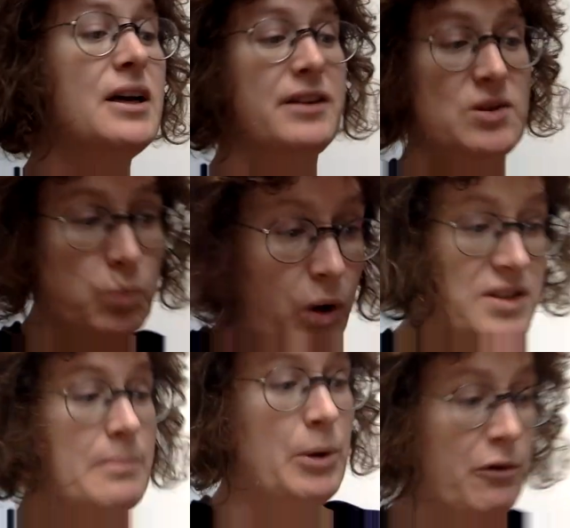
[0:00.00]
This
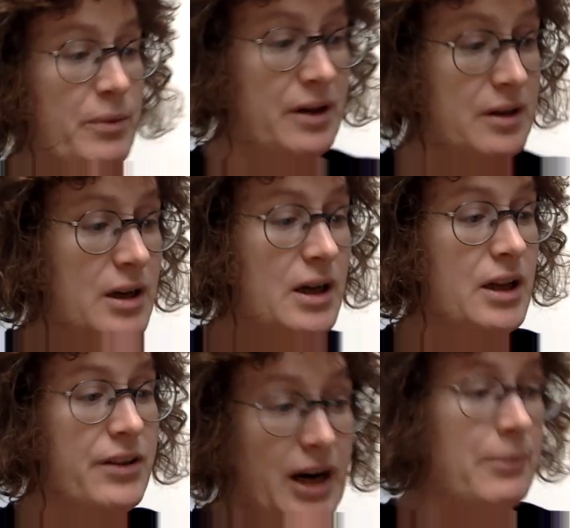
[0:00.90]
was a movement
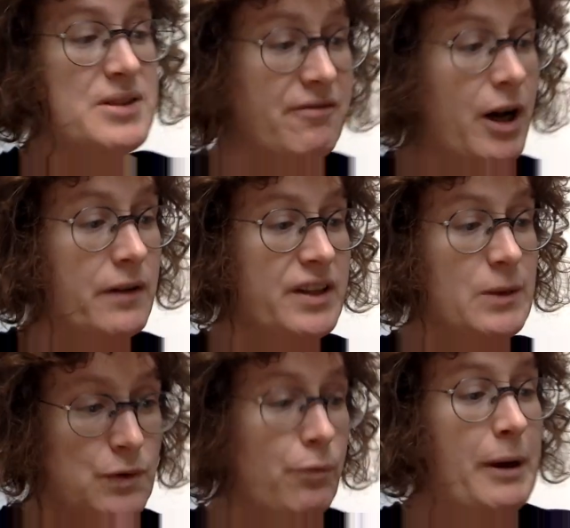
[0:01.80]
that I was involved in that
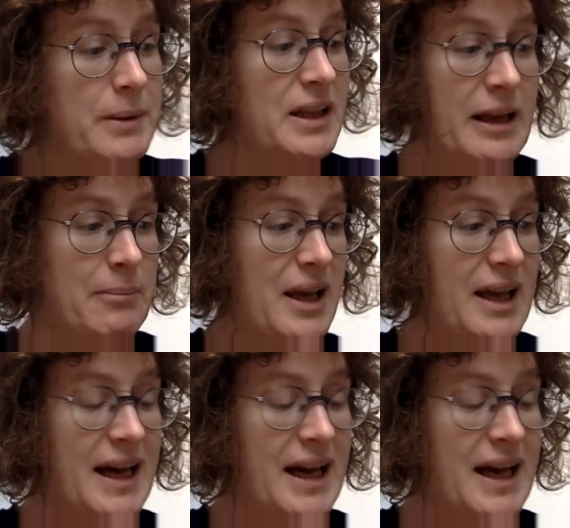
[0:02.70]
was for people like me,